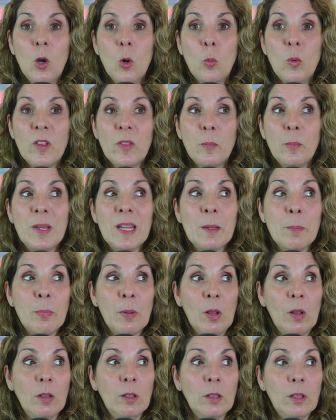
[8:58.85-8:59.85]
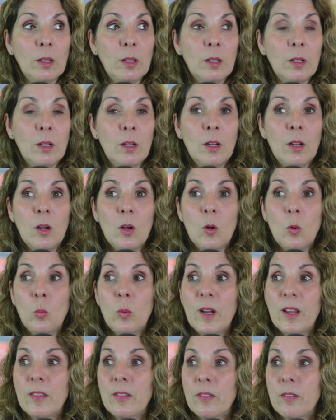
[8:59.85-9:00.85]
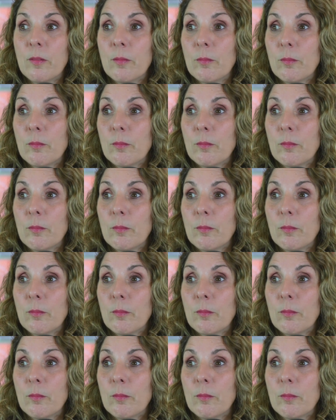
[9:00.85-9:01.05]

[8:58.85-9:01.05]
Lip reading: with people, with